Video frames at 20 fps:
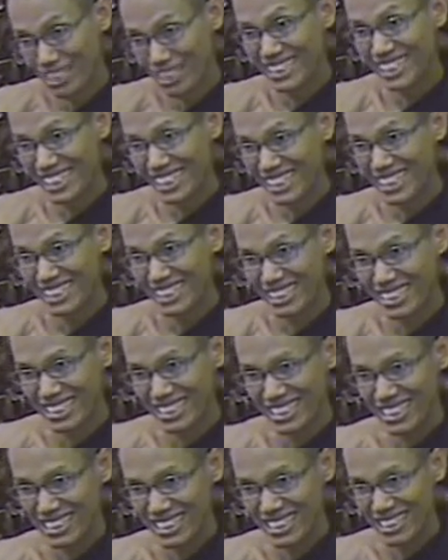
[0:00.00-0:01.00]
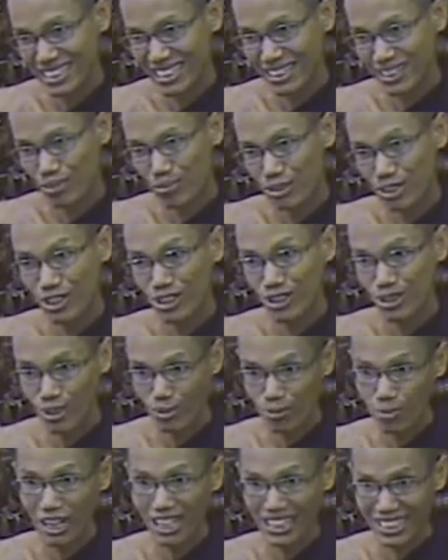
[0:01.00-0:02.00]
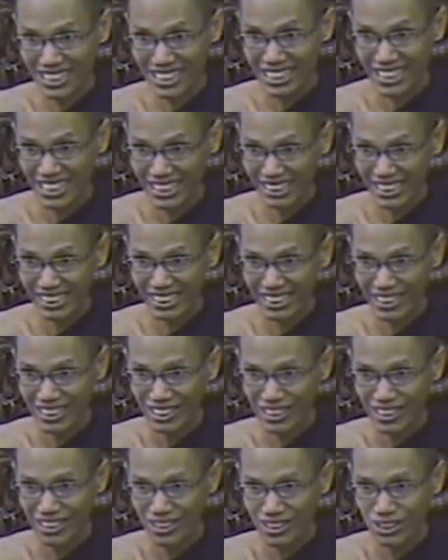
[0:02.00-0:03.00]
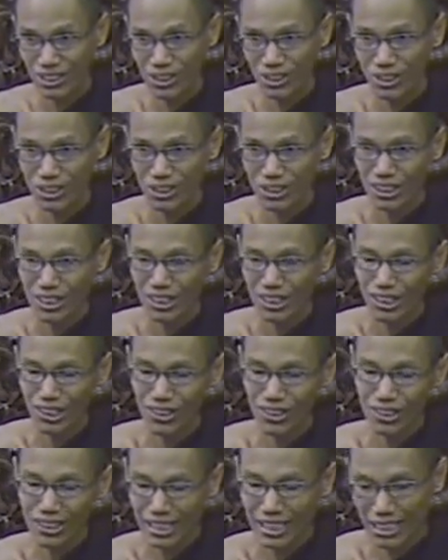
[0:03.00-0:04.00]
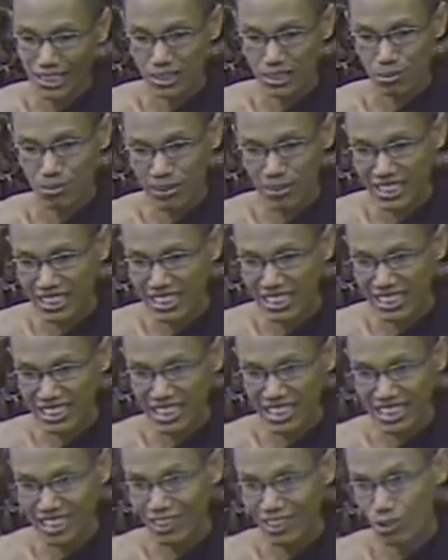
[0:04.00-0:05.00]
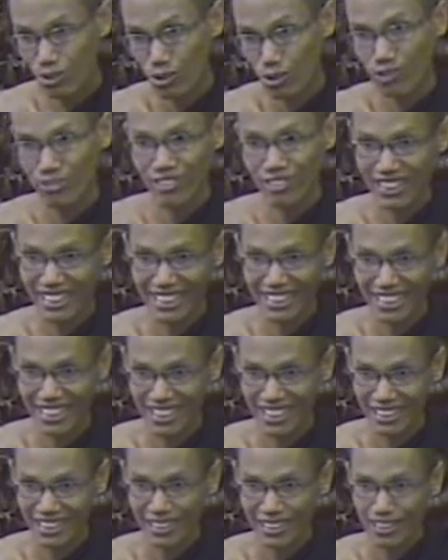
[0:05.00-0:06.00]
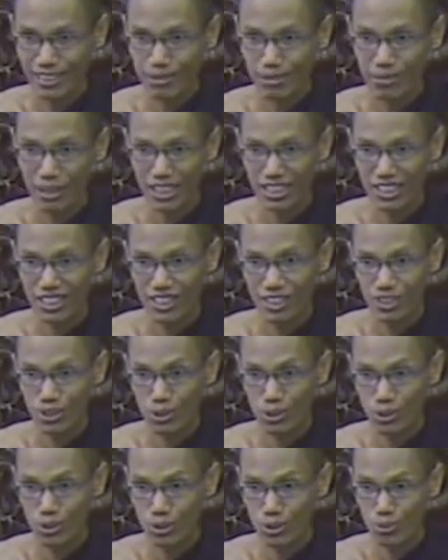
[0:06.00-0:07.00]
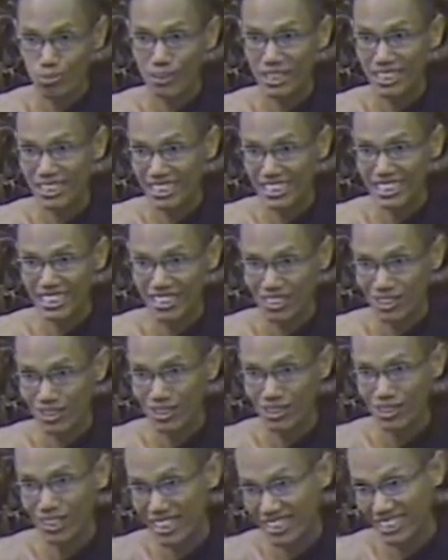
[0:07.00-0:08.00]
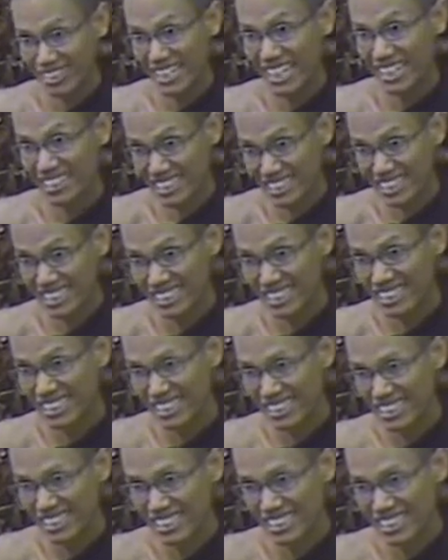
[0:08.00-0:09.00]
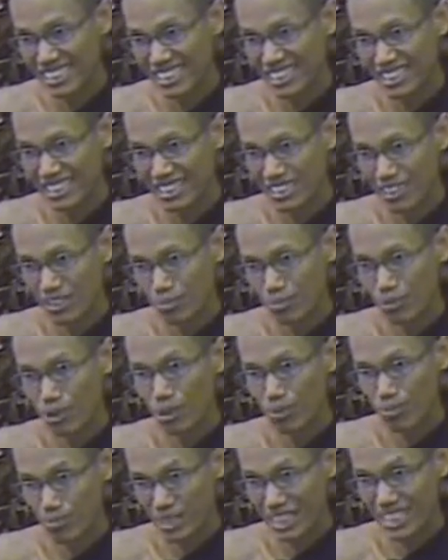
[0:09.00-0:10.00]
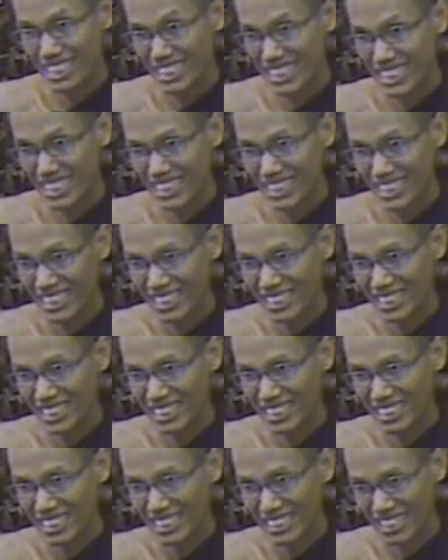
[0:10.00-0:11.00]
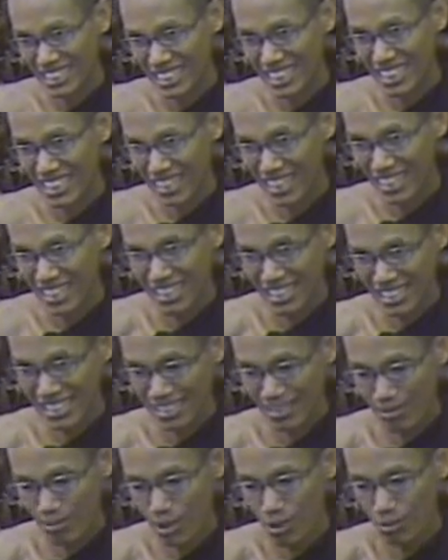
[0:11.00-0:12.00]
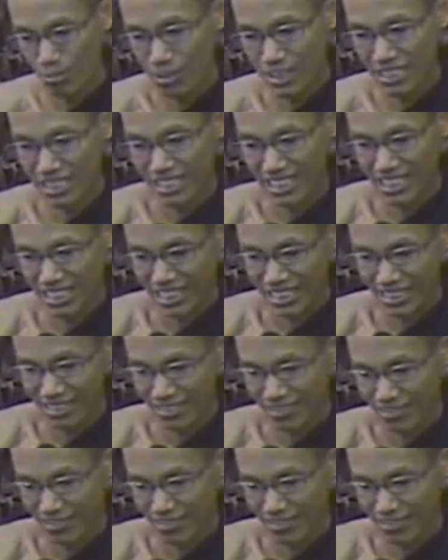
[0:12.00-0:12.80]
piti because of practicing. So only experiencing good feeling, but no piti, no excited, more peace. Yeah, more peace.